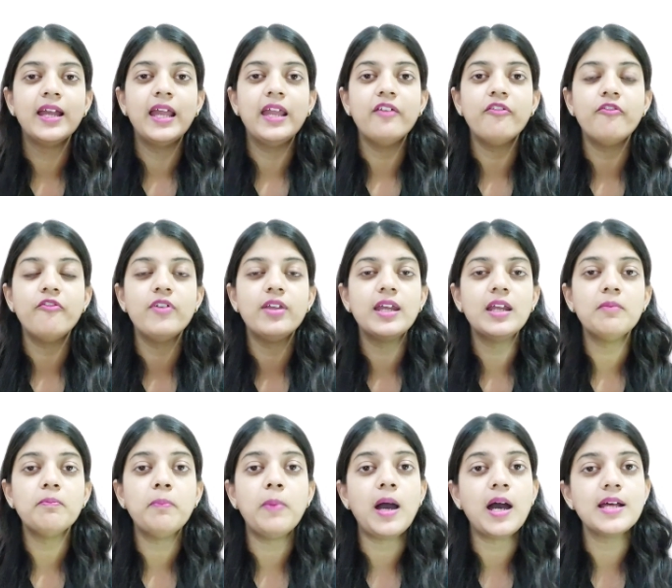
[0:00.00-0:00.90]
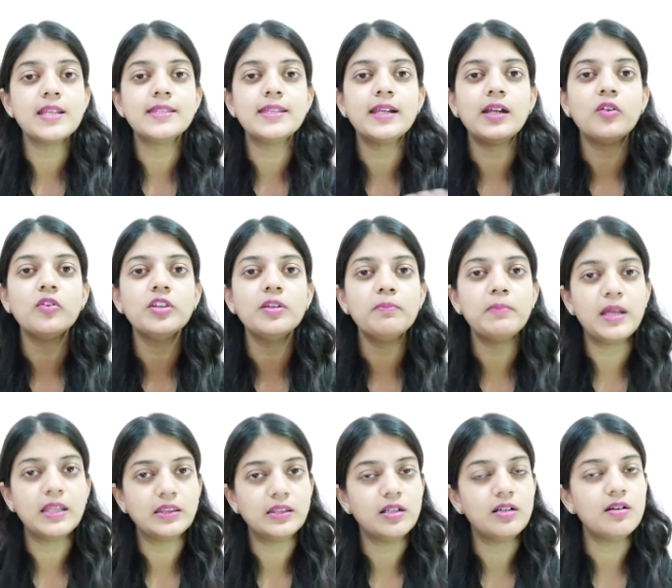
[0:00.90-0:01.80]
if we can pass around the
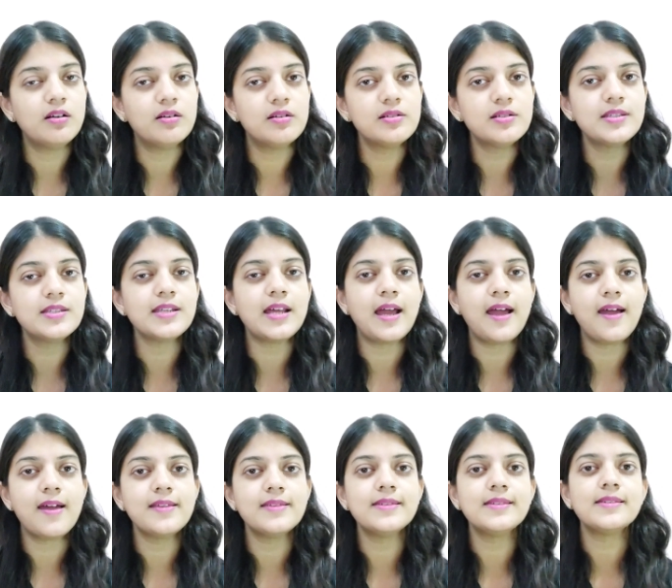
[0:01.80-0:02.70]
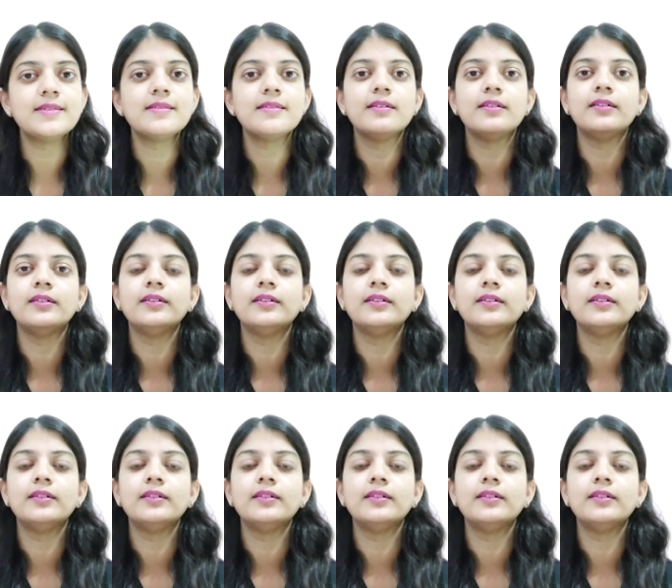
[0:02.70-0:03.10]
methods as